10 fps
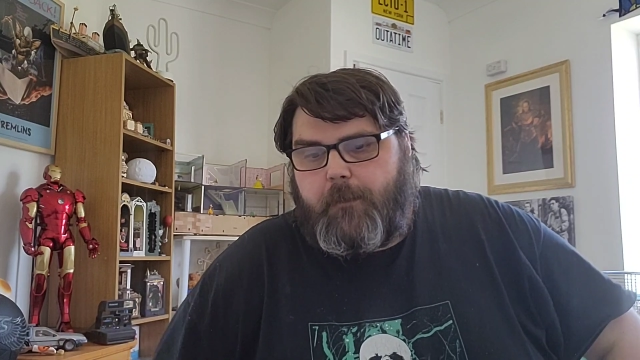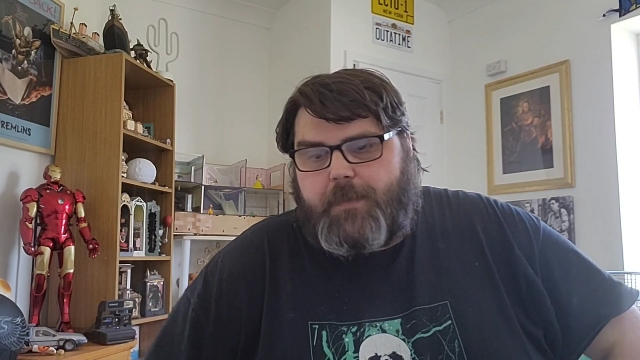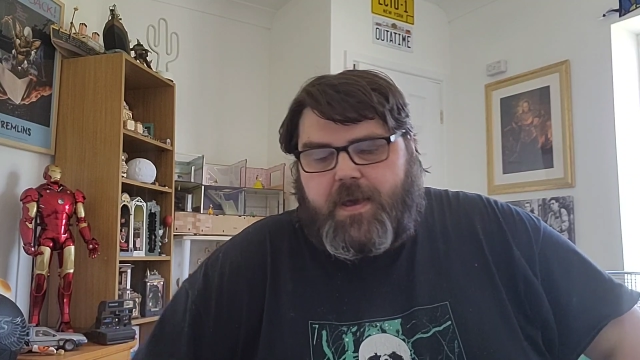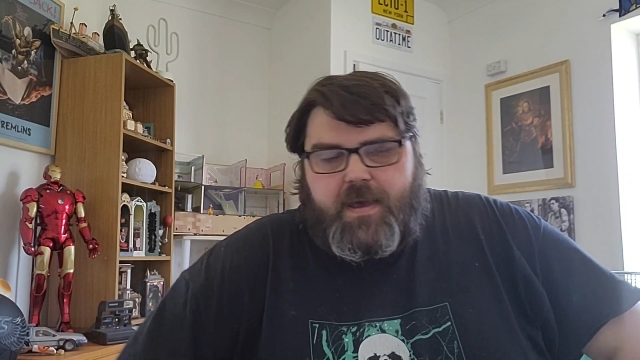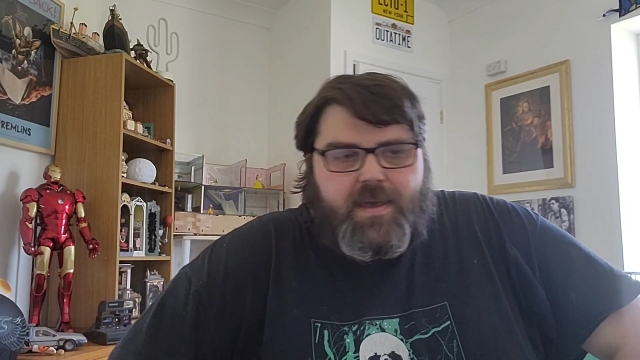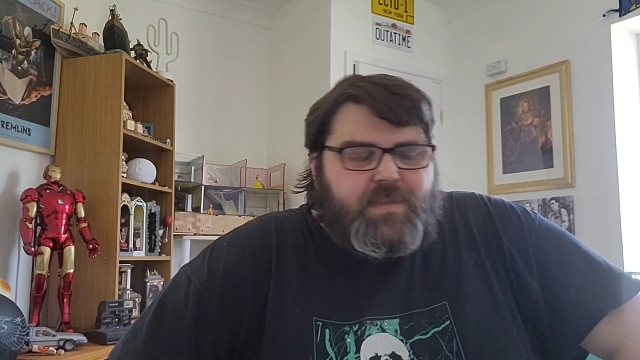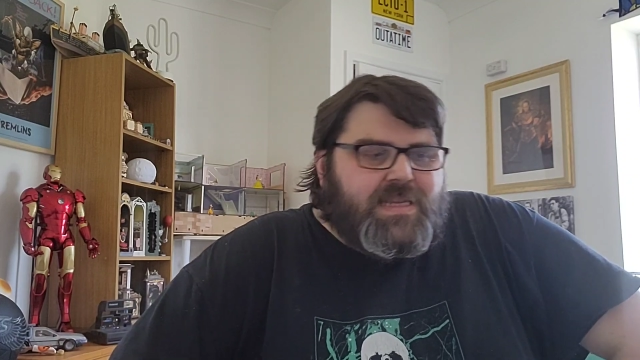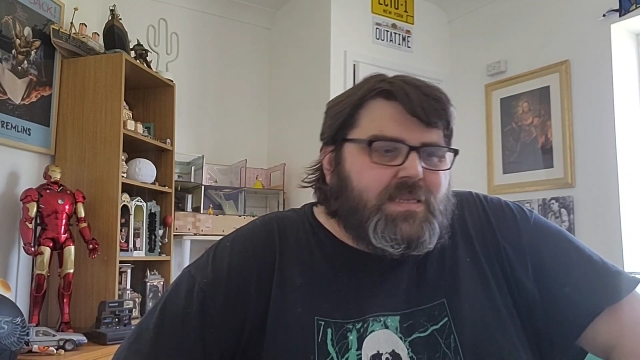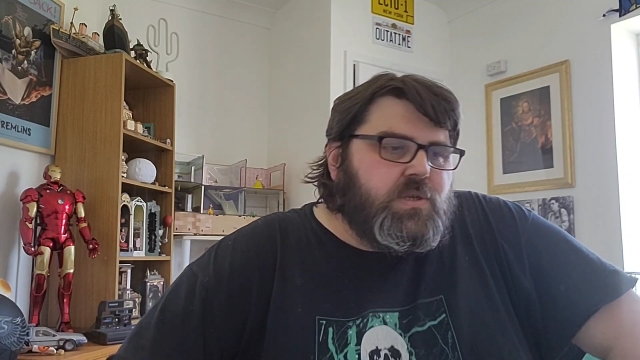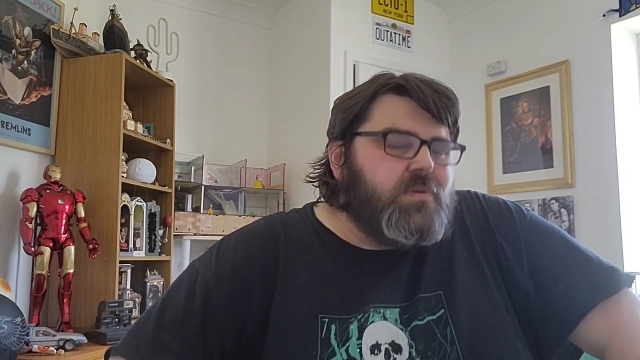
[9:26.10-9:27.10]
But I
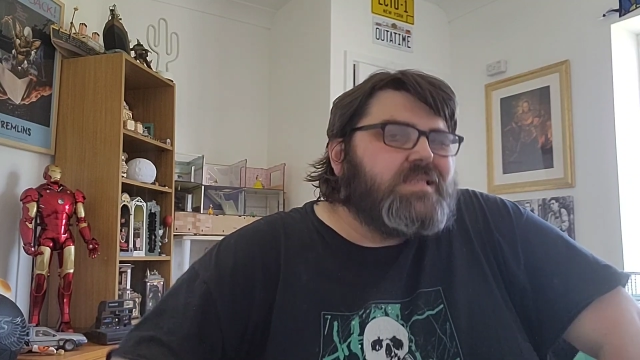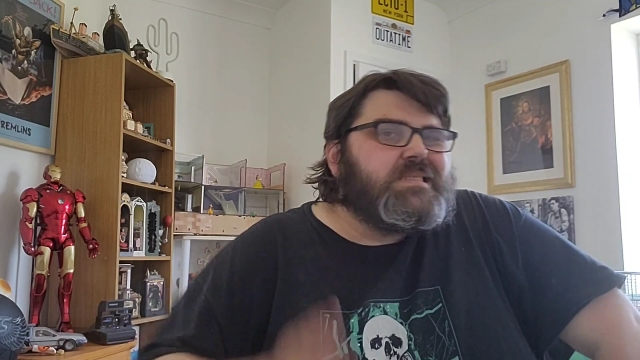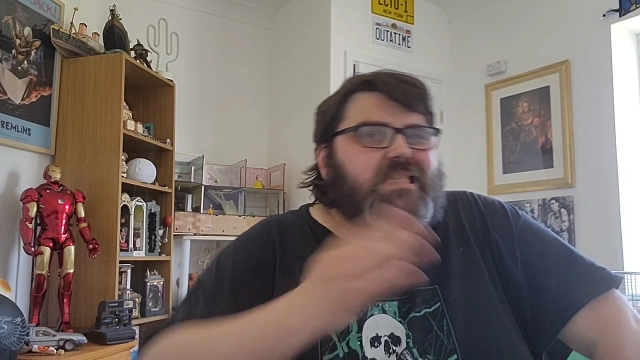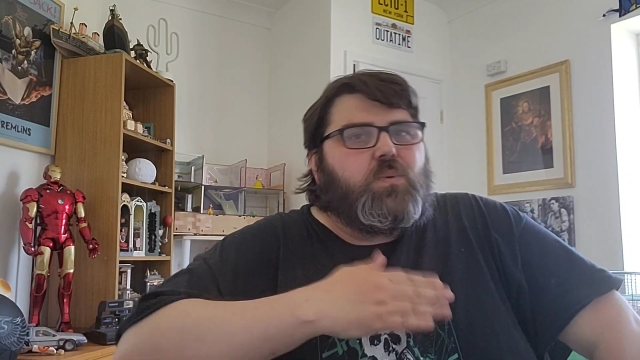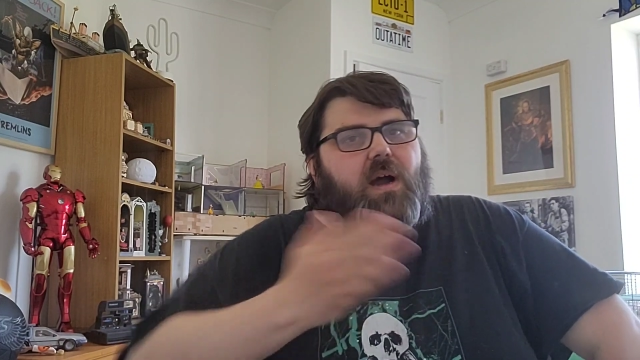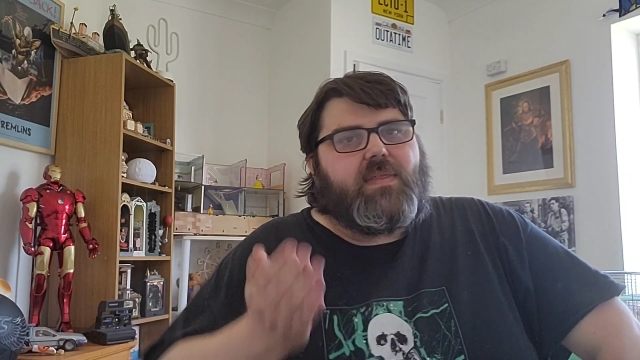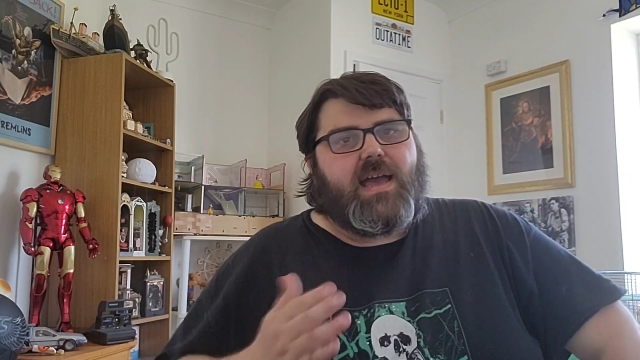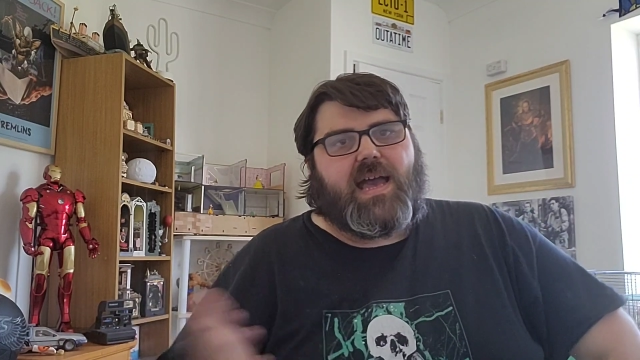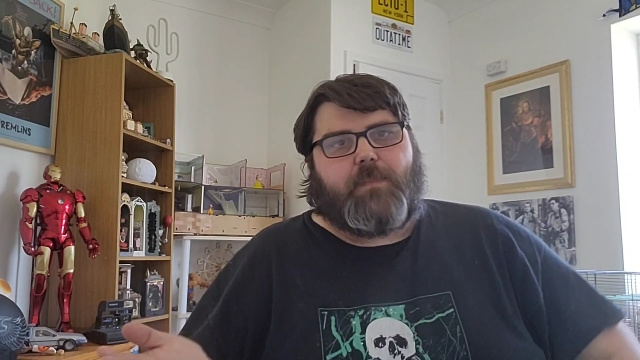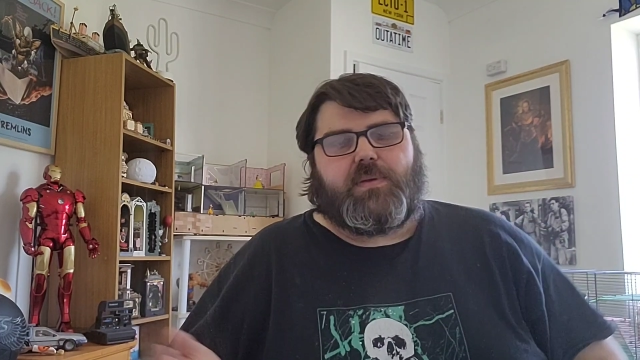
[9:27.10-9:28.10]
mean, you can see why
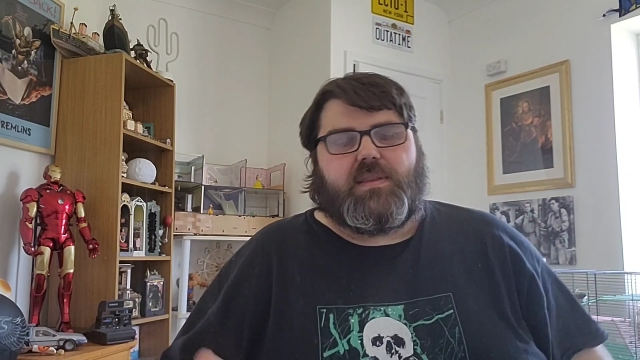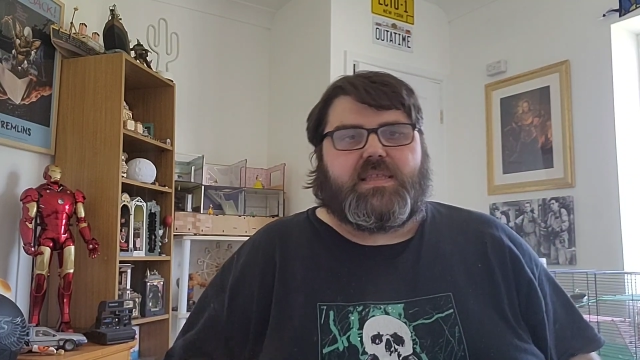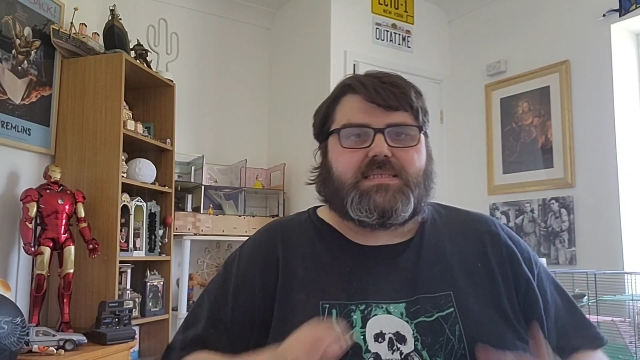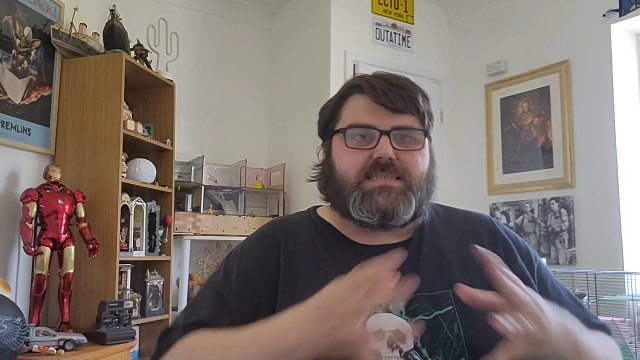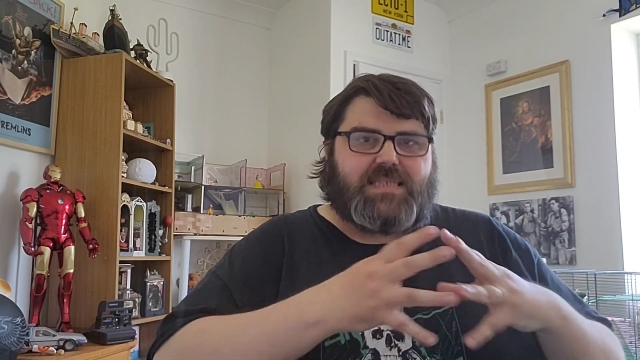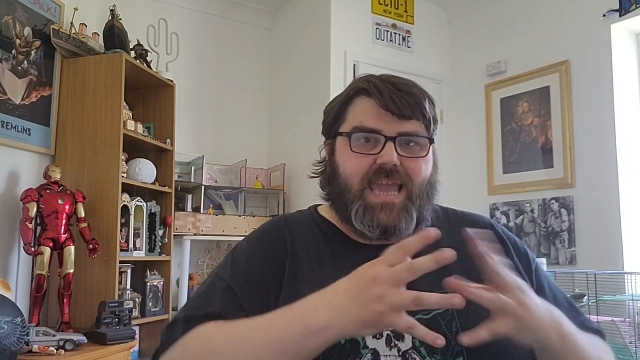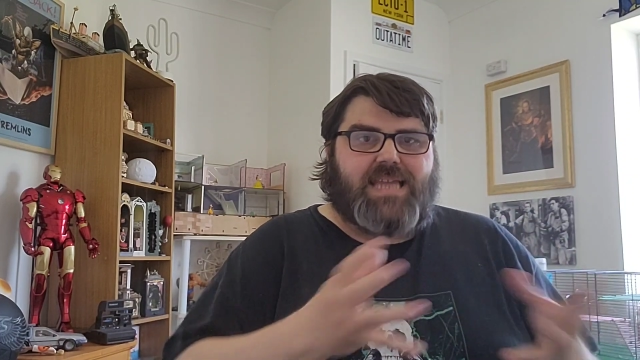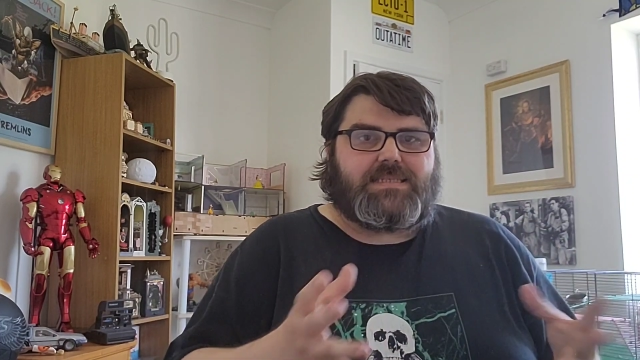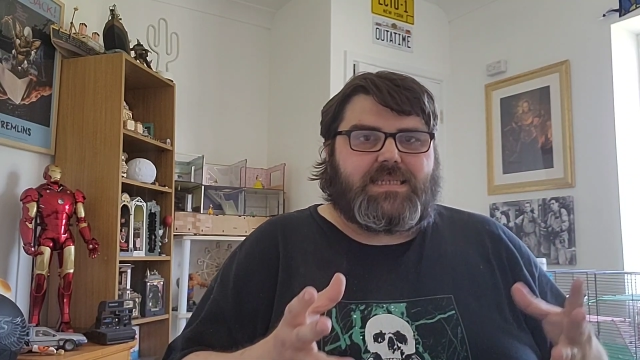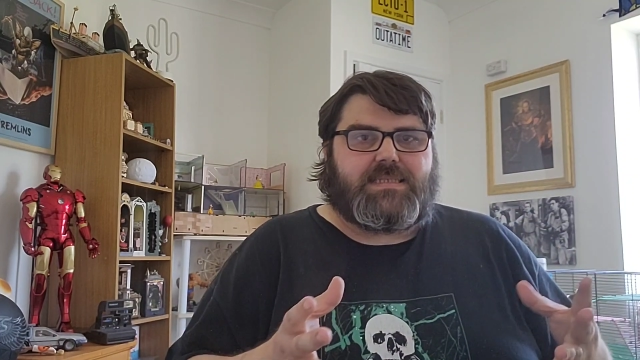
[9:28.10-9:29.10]
that happened. This is the
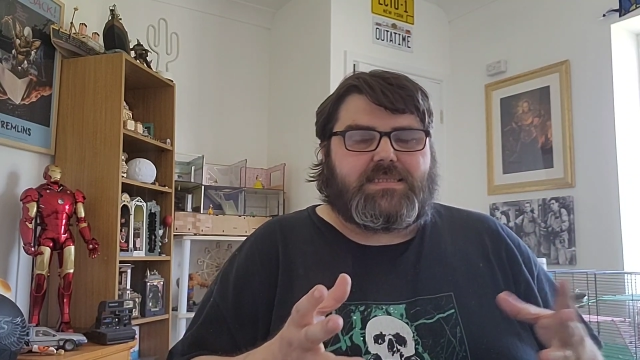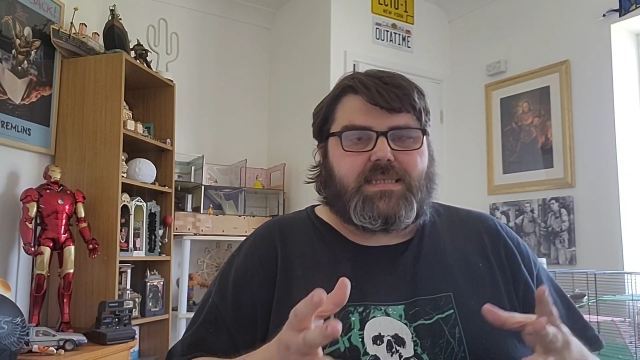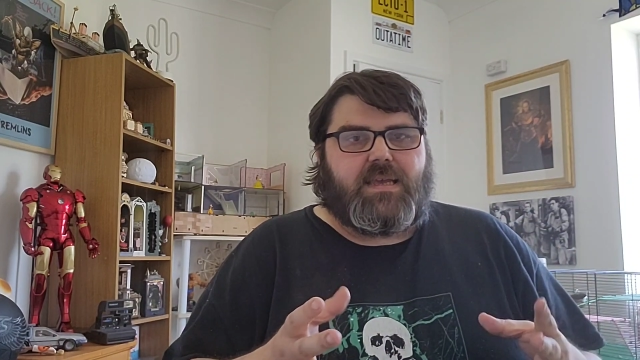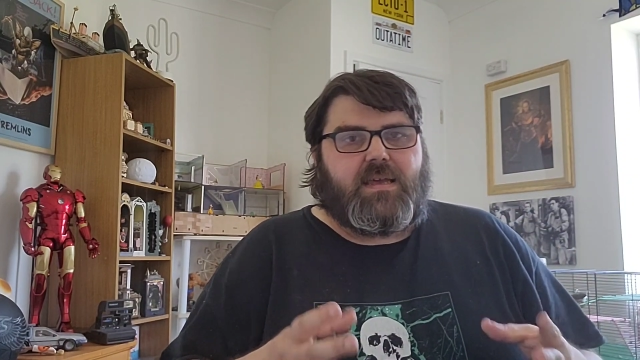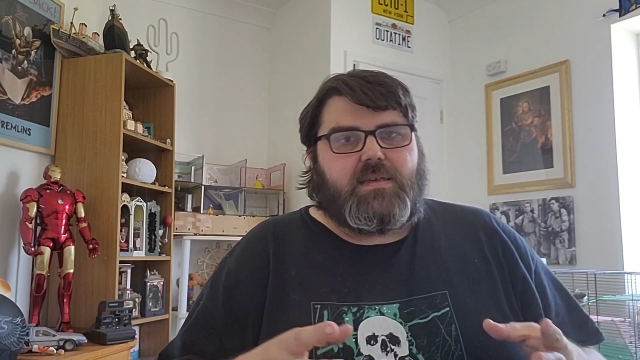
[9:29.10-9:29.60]
80s.